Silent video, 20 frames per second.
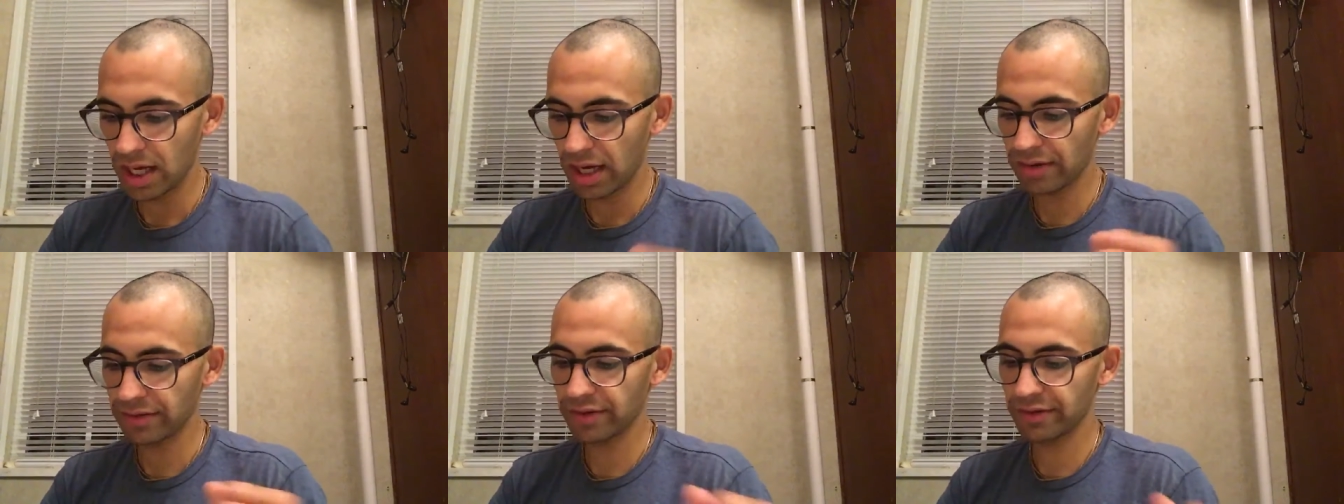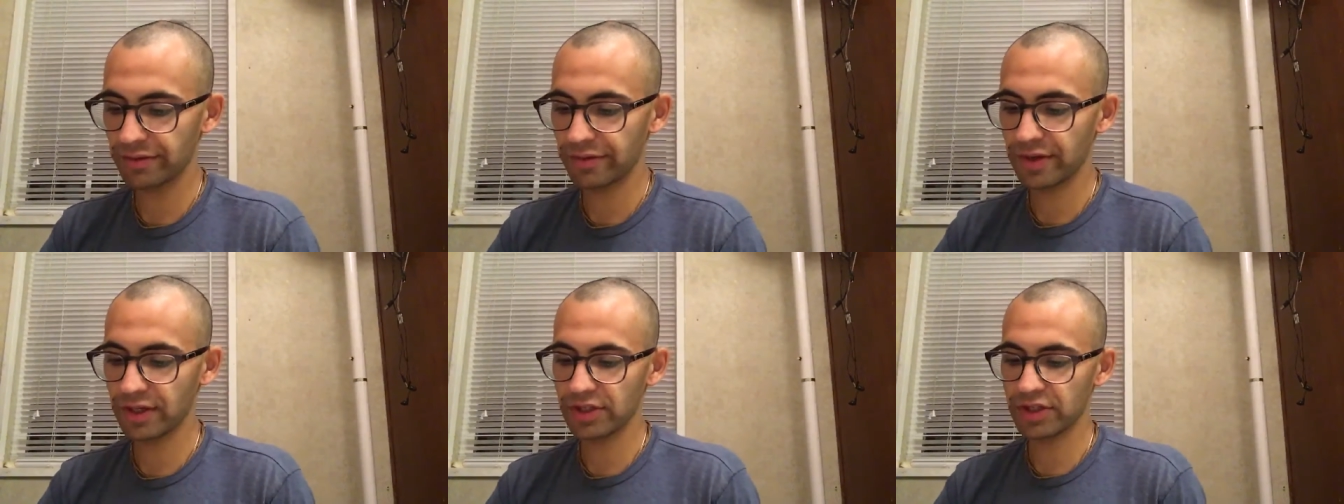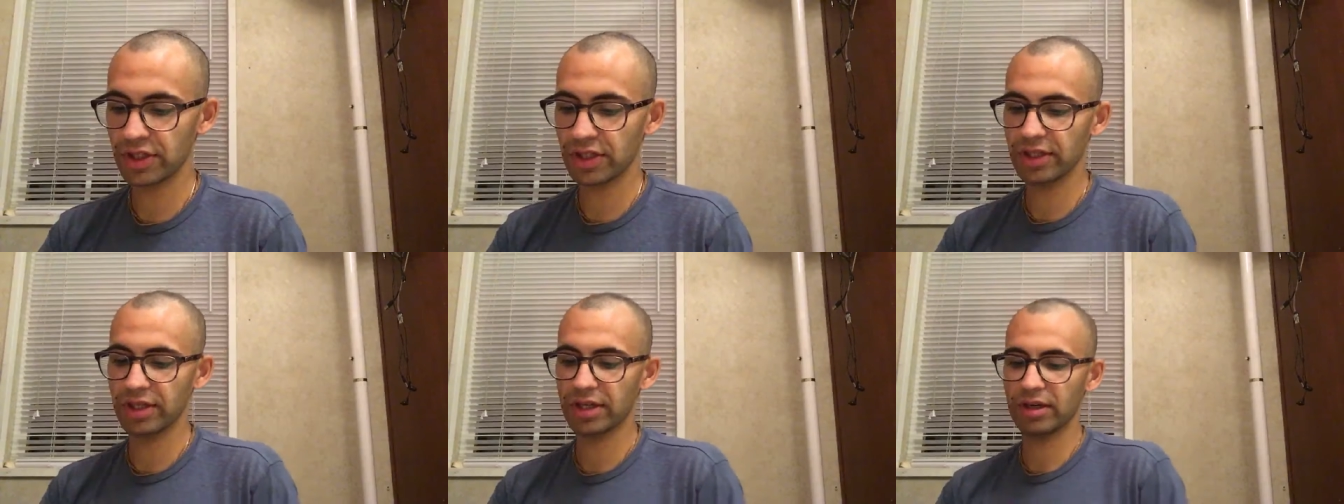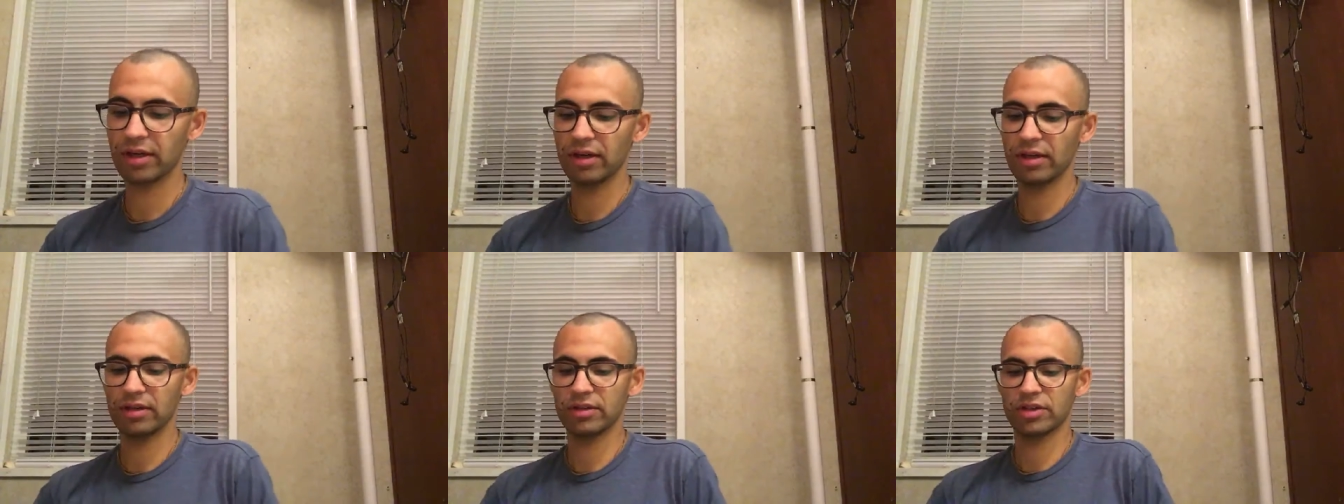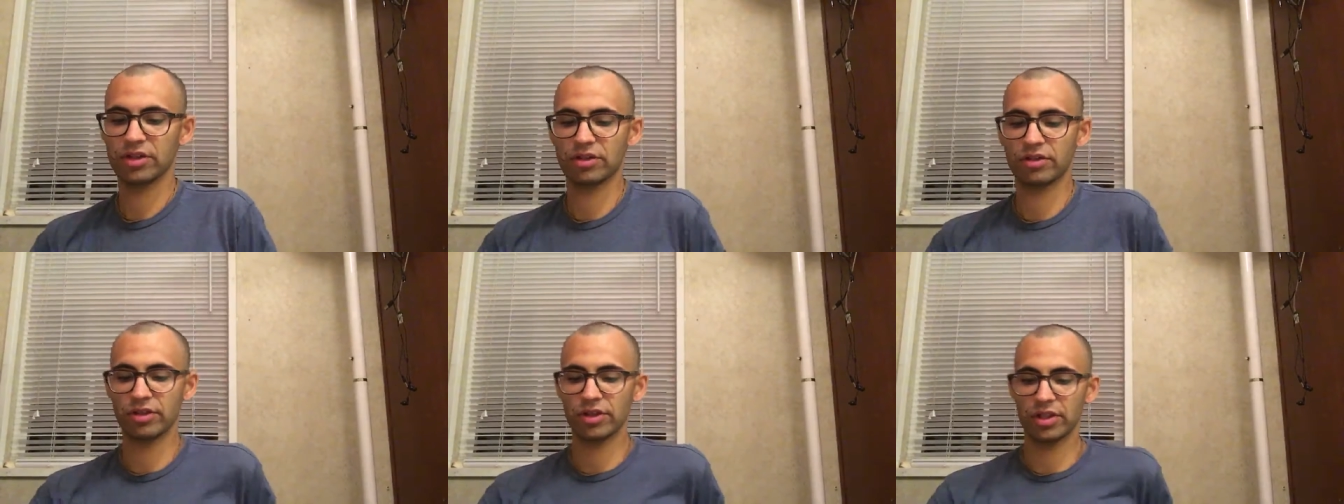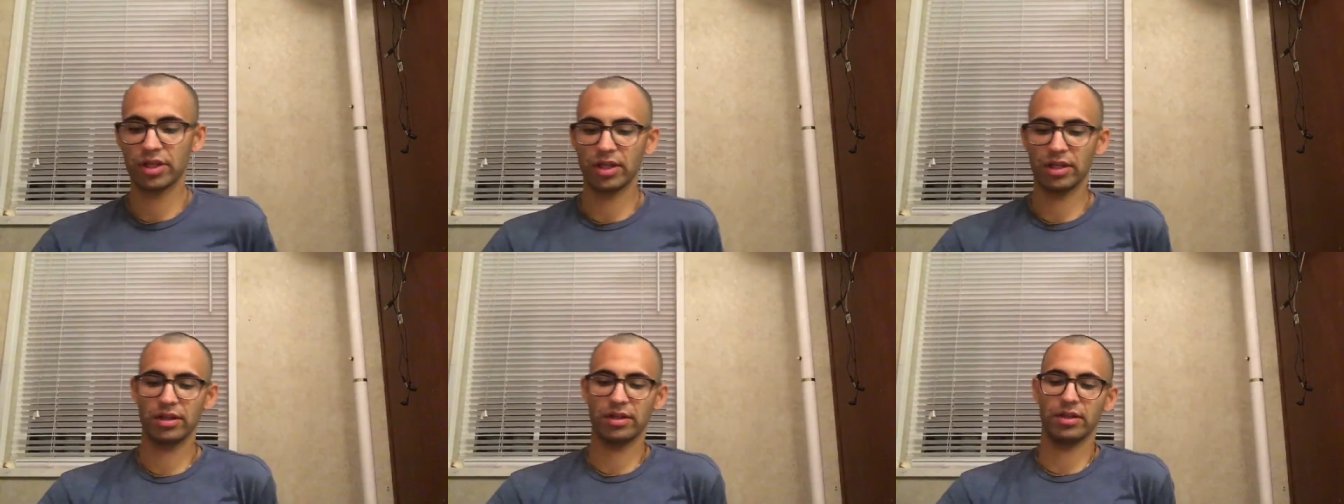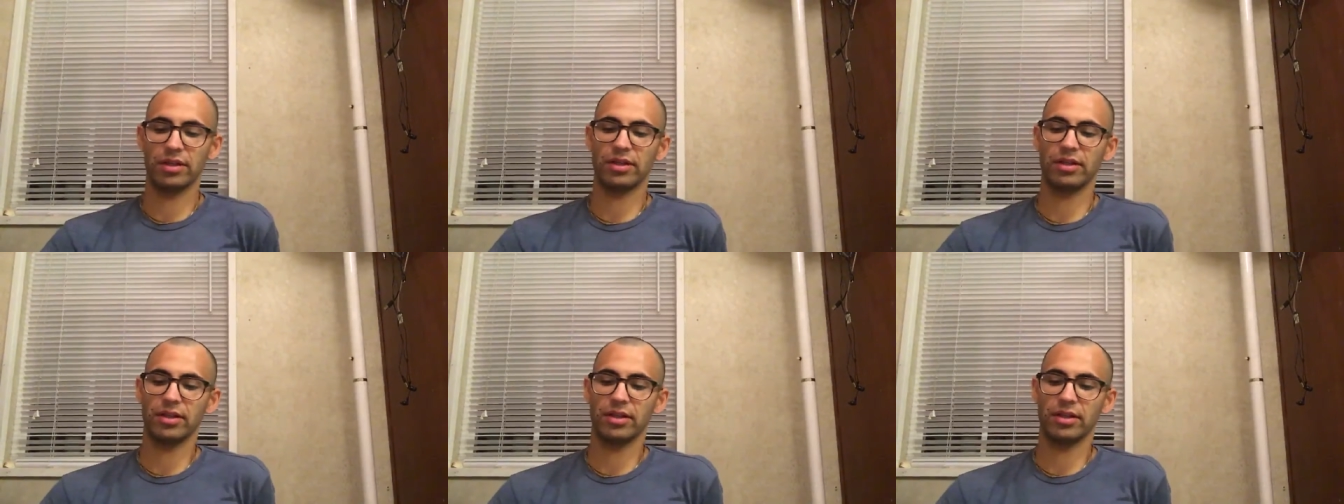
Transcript: After finishing their lunch, Krishna